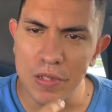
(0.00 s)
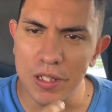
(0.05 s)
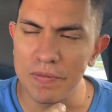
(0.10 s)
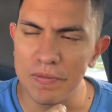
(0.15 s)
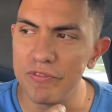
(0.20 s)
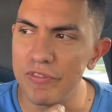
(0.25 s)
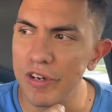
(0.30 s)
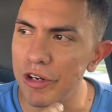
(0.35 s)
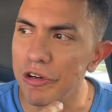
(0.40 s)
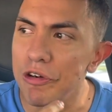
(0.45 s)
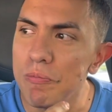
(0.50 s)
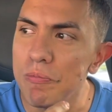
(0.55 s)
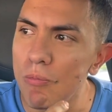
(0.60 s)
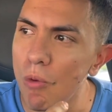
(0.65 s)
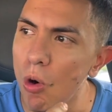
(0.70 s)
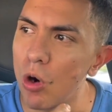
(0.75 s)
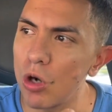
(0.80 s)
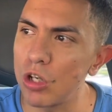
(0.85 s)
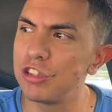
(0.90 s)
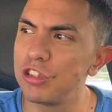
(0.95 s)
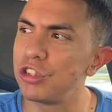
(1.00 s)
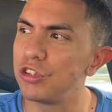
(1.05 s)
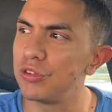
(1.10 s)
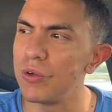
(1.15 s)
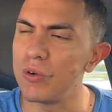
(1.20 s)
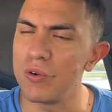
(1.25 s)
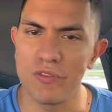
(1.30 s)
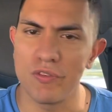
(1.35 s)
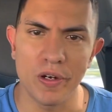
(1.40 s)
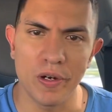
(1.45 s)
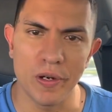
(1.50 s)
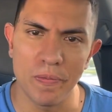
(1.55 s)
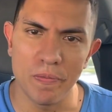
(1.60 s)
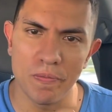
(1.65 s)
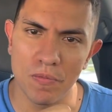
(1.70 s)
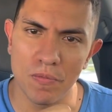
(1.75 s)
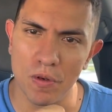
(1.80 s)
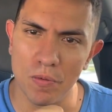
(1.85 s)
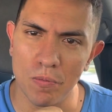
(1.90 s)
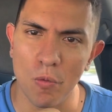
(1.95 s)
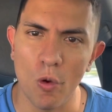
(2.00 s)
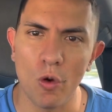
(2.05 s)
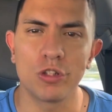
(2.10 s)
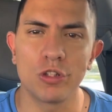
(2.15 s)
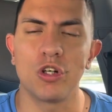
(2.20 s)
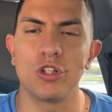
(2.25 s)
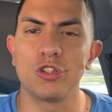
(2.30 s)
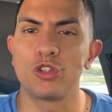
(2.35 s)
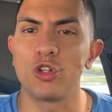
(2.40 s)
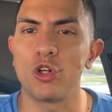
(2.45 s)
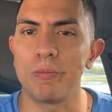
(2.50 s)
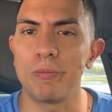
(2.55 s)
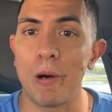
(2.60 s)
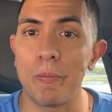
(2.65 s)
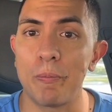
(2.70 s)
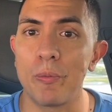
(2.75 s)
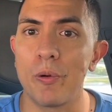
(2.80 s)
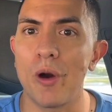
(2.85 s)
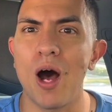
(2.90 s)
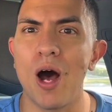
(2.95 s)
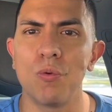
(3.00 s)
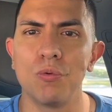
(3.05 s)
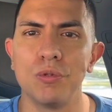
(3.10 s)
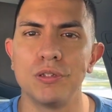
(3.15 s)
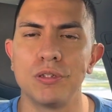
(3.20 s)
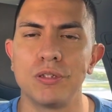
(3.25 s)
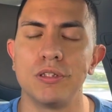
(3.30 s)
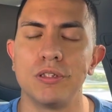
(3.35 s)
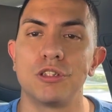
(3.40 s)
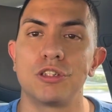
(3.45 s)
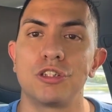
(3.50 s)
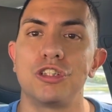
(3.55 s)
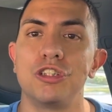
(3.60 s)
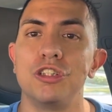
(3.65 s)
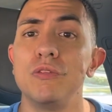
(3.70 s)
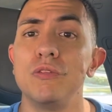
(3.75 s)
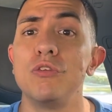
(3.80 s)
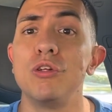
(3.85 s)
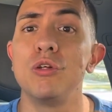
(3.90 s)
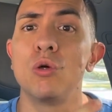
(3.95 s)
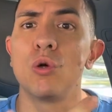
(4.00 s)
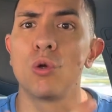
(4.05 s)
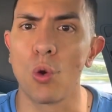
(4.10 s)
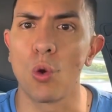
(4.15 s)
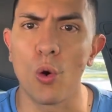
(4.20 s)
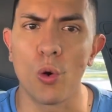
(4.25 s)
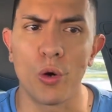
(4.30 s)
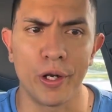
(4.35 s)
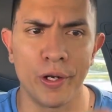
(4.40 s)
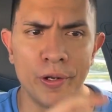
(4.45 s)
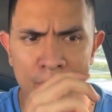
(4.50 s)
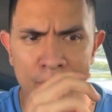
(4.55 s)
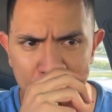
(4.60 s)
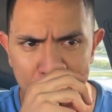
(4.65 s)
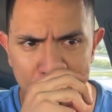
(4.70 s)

very martial very uh, mar it's all about prowess and achieving glory